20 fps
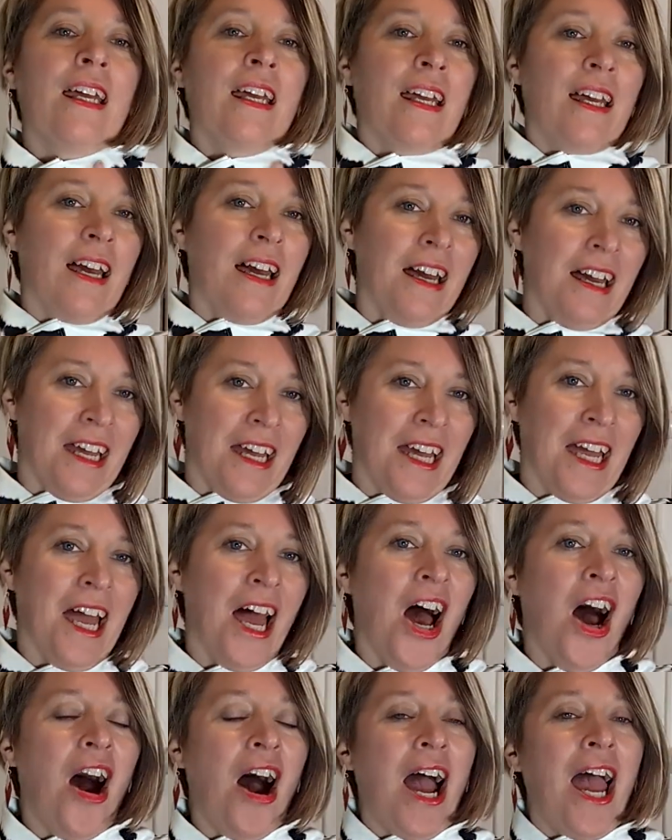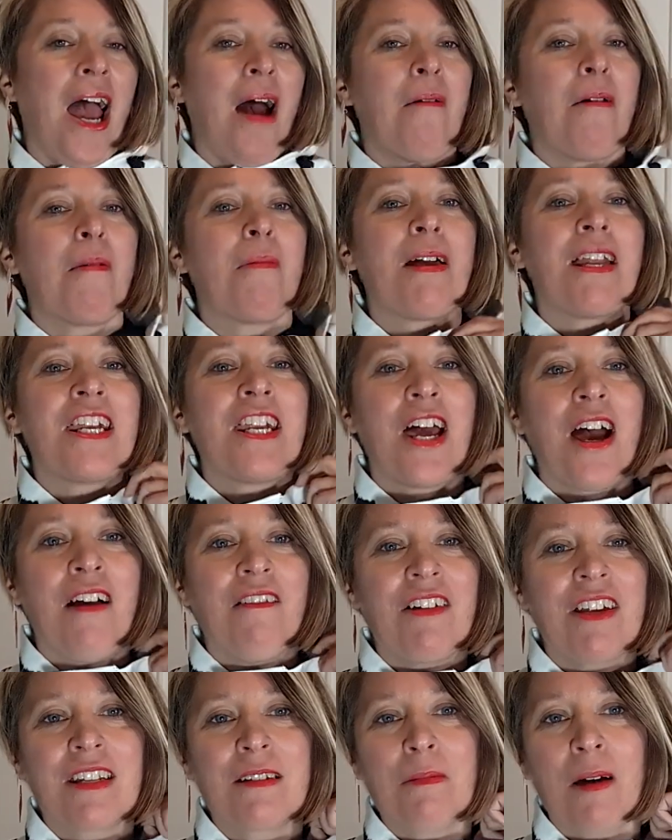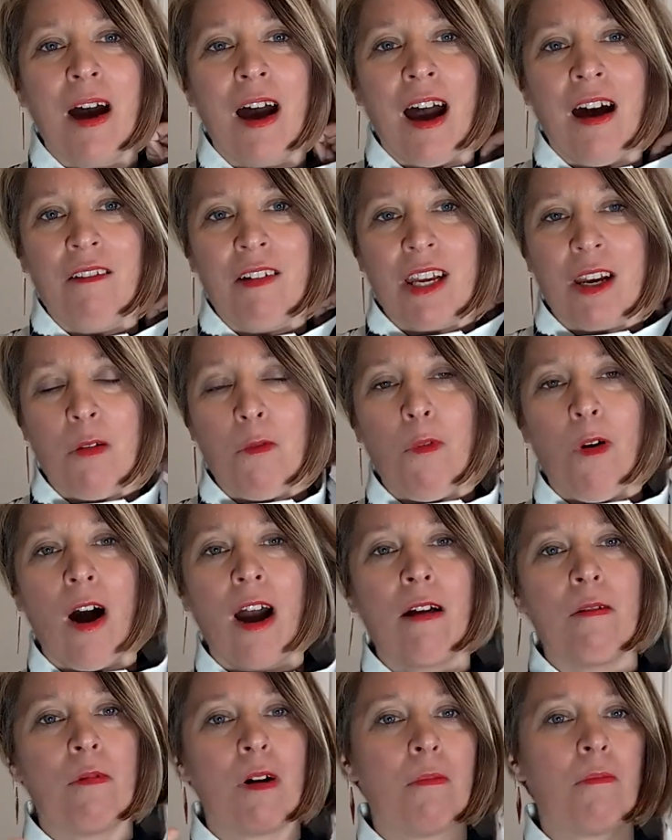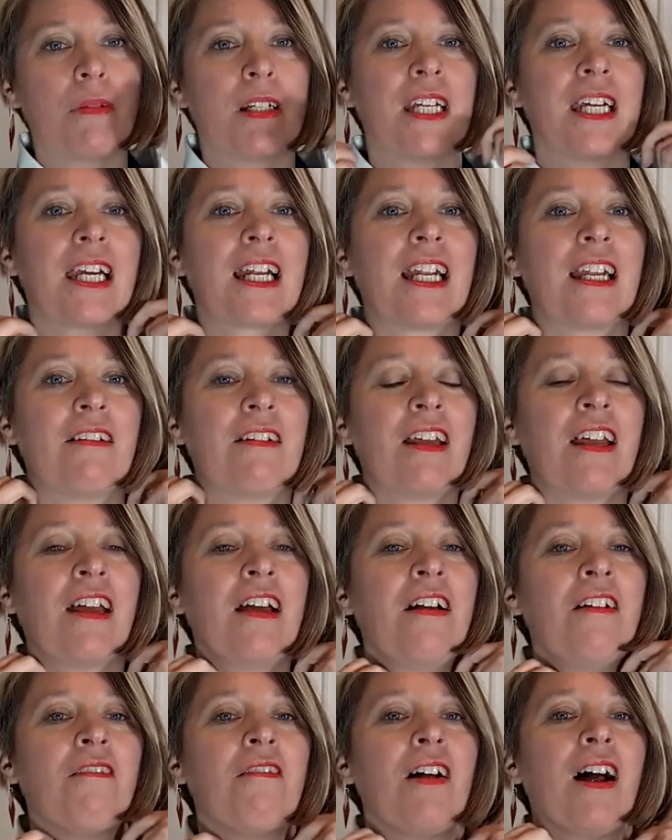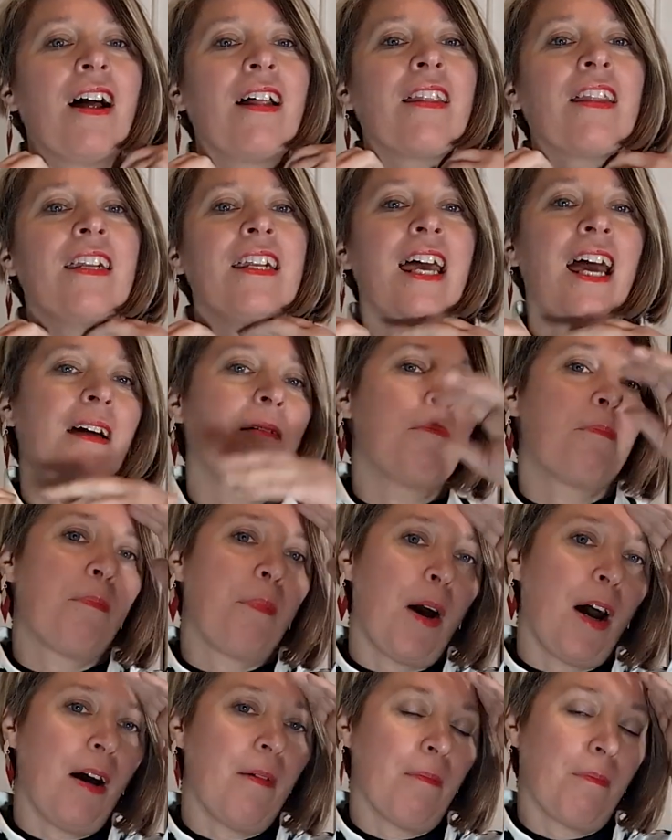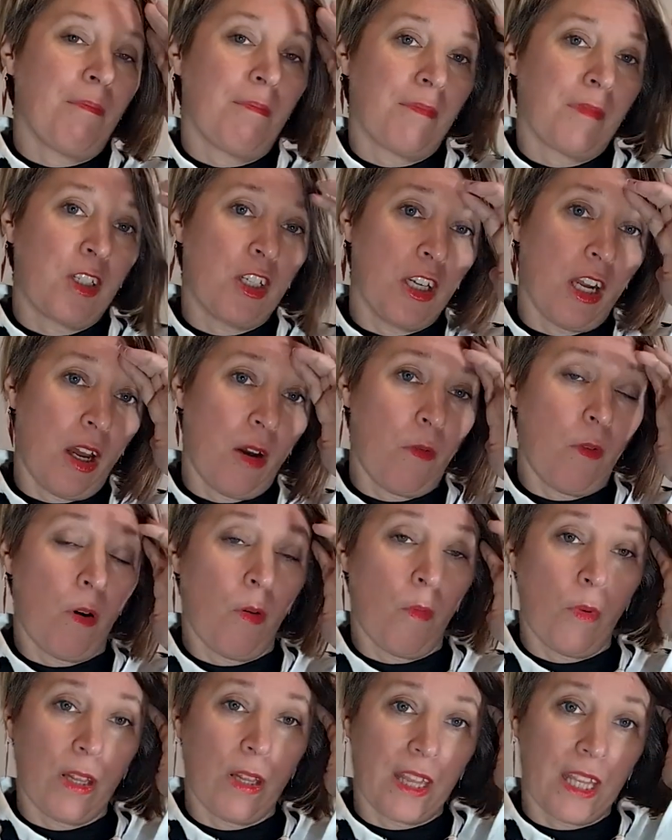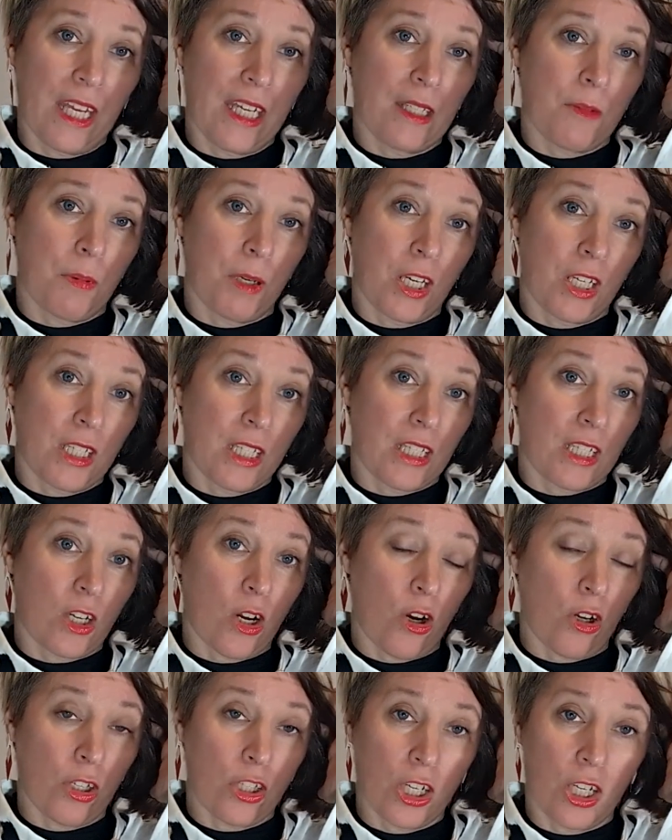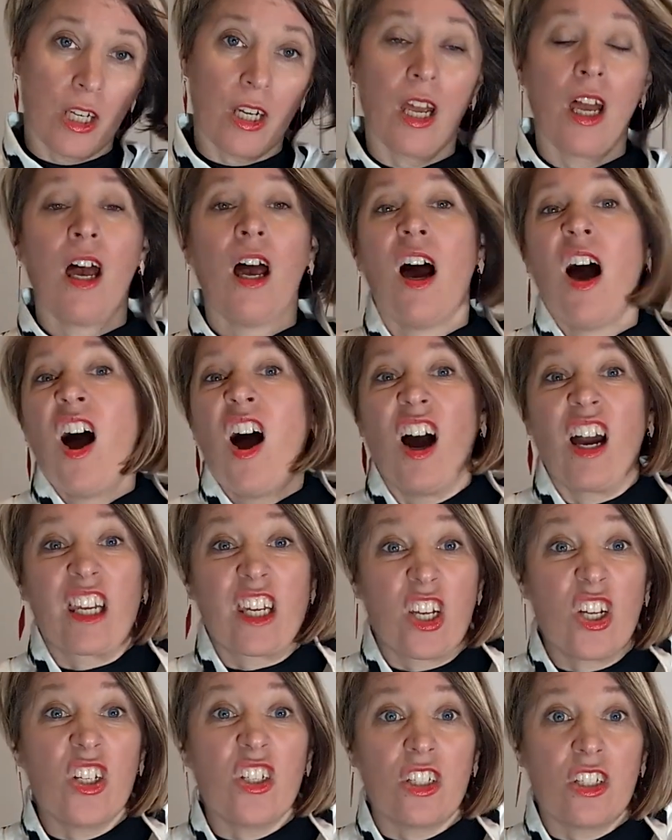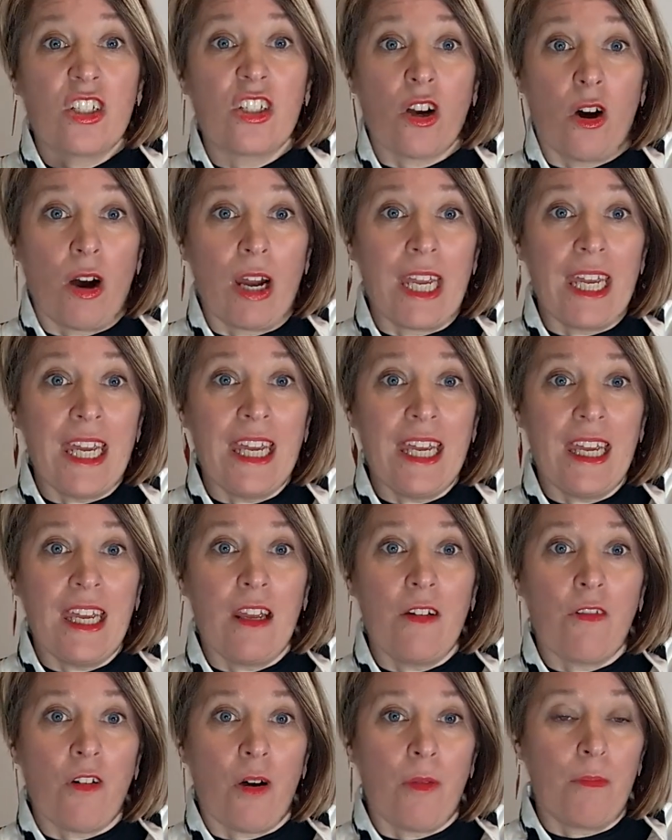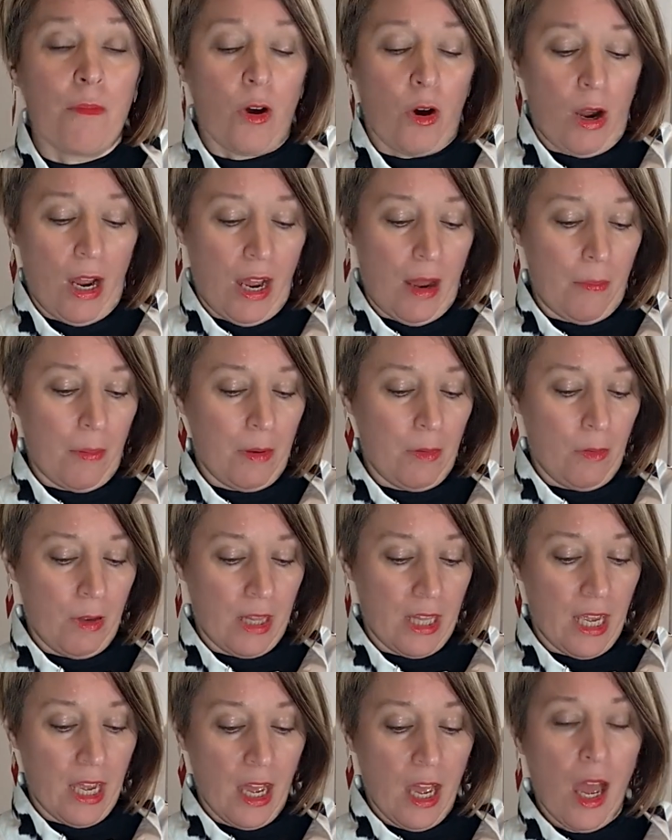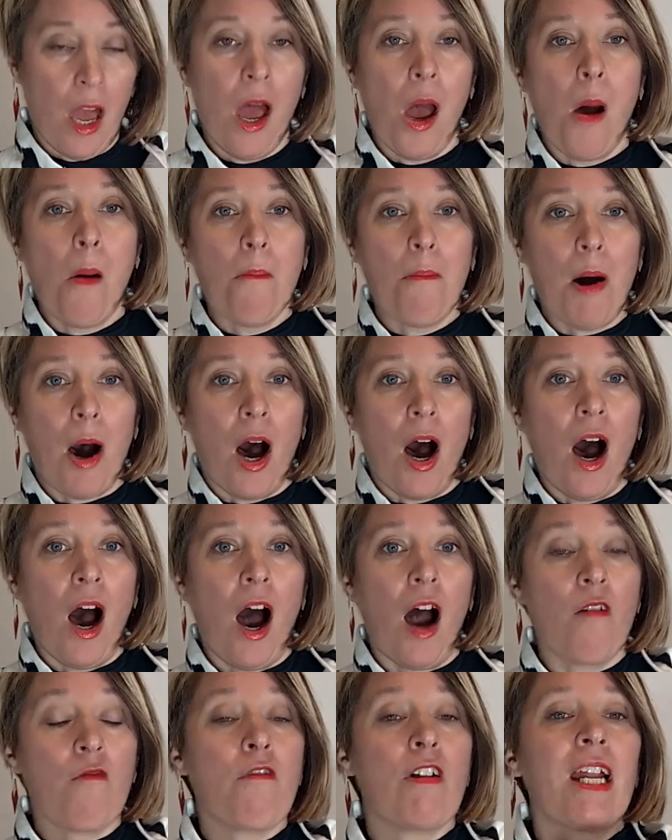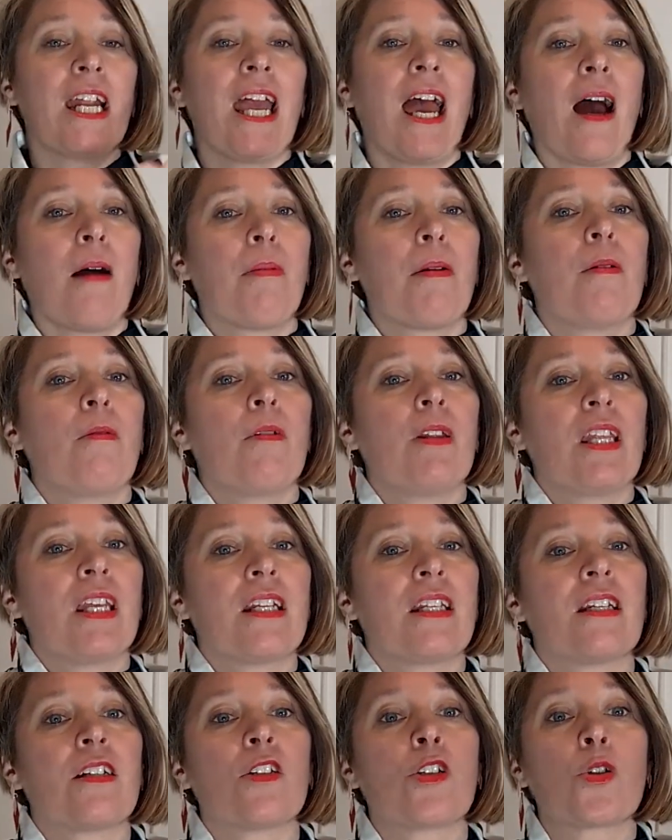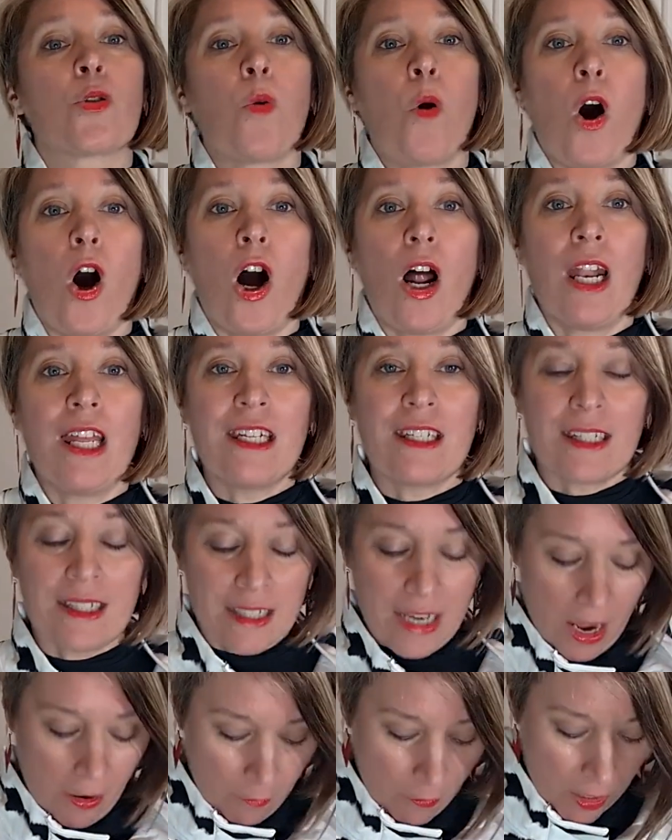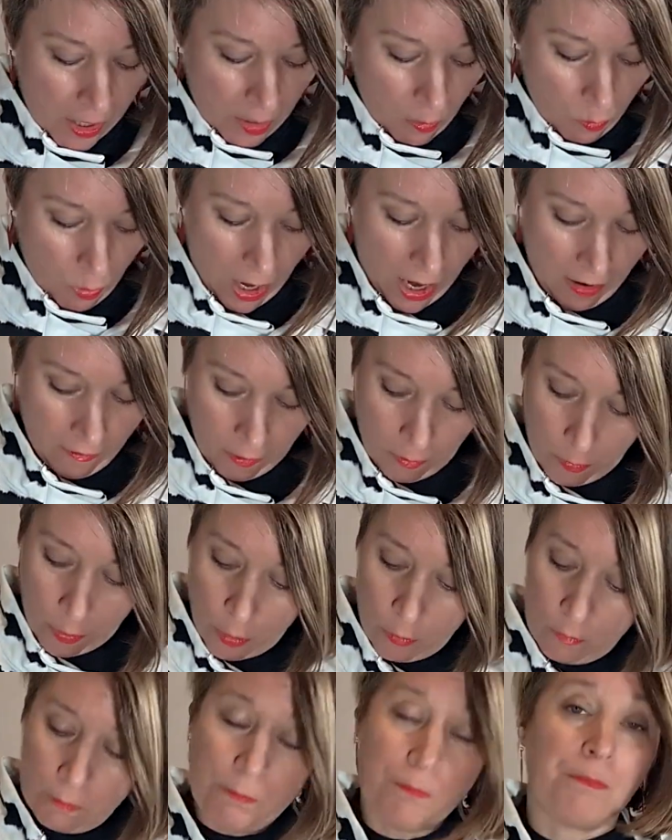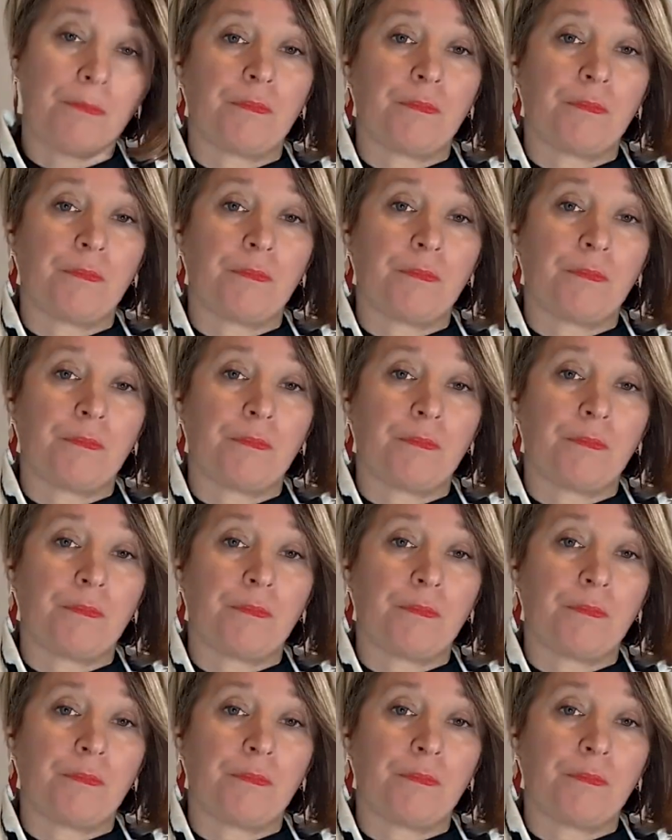I am a bit nervous about having a white one, particularly around the neck, but do you know what, with this, because it's cotton, I could dye it if I'm not happy with it, but I'm really happy with this as a toile. It's definitely wearable.